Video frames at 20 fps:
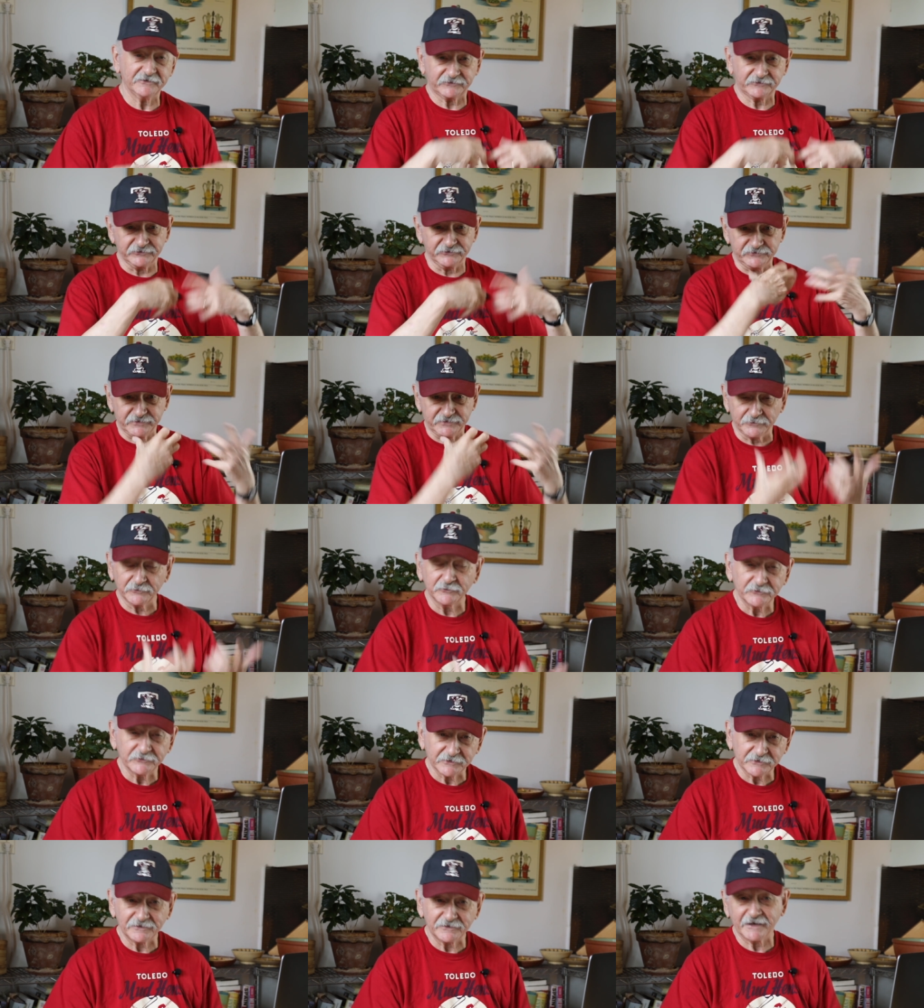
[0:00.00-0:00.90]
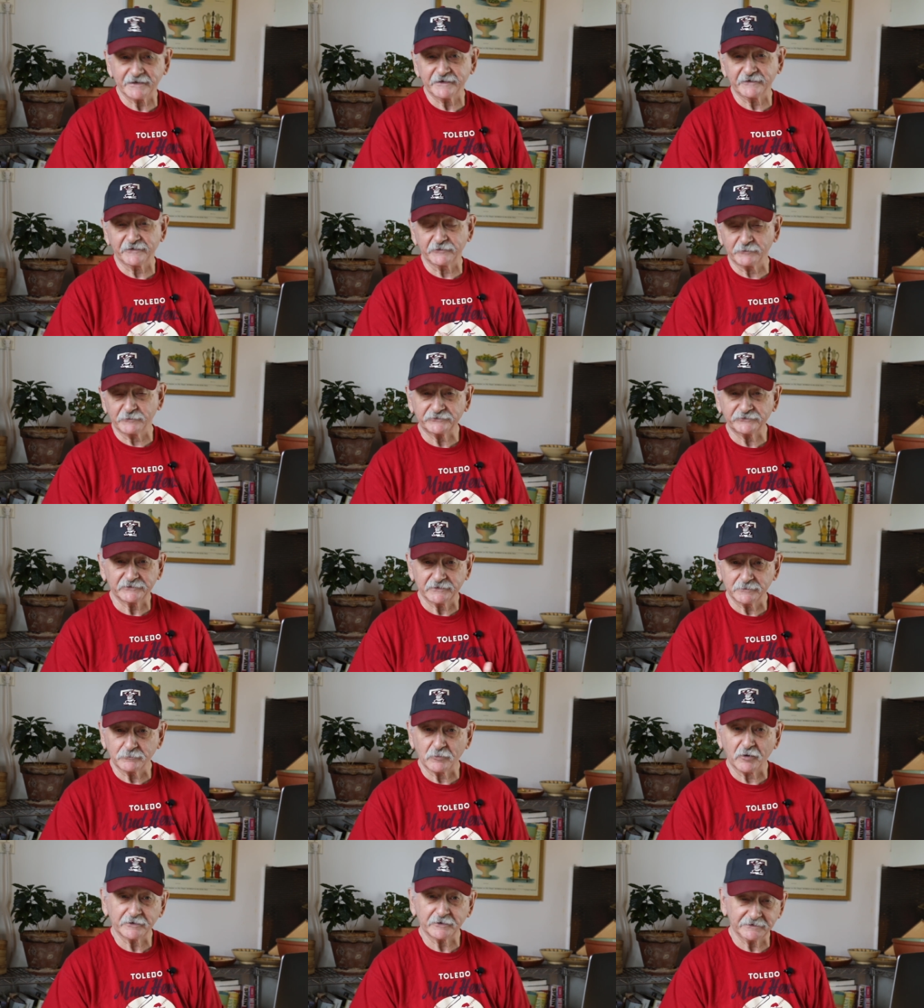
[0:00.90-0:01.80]
the general decline in the rest of the
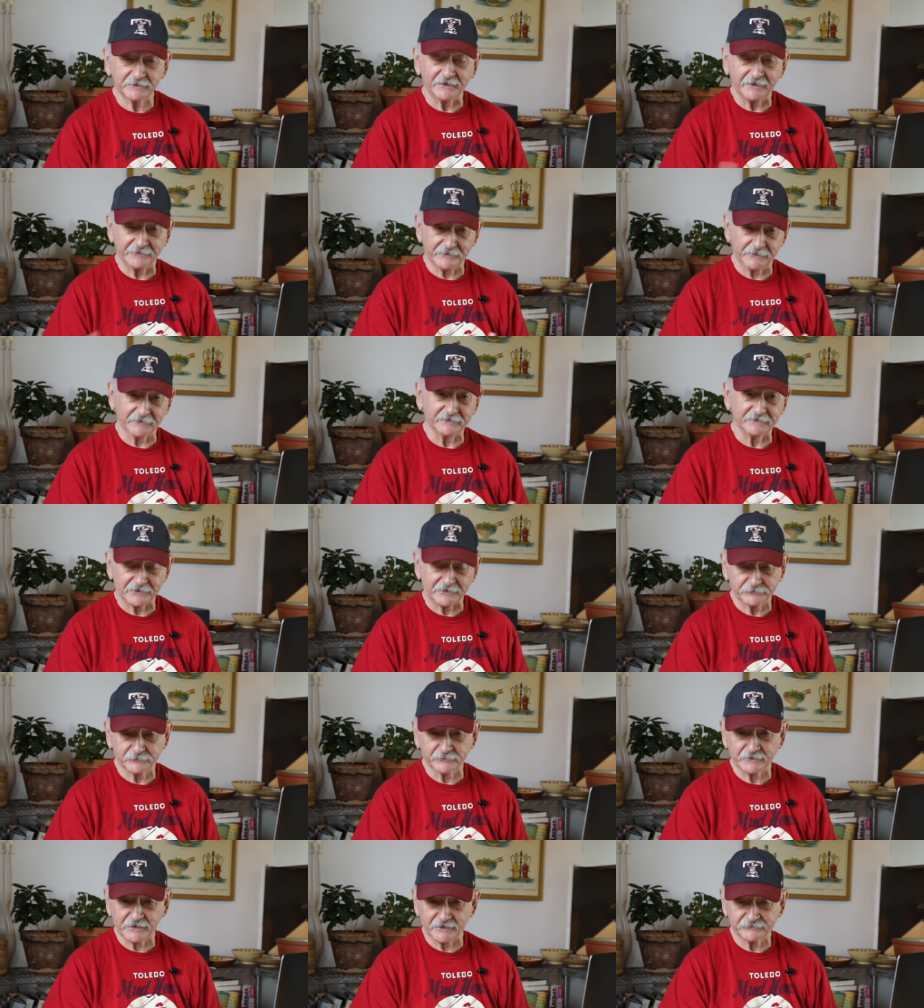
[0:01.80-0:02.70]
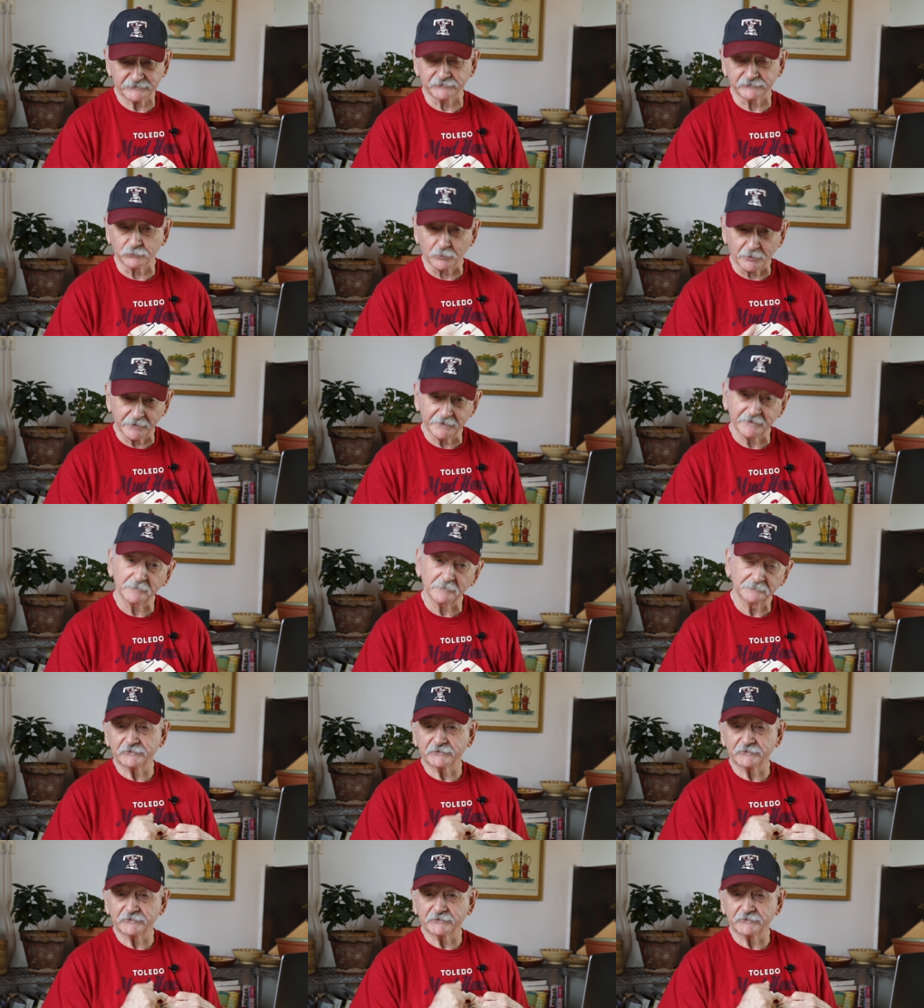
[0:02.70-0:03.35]
market. I think natural gas is one of them.